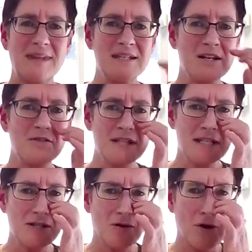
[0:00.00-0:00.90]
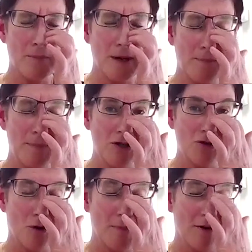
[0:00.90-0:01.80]
Services talk about being
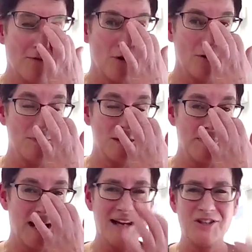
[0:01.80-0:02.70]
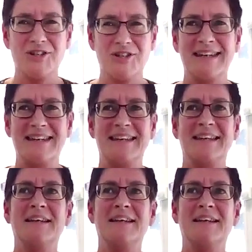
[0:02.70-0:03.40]
trauma informed, but actually,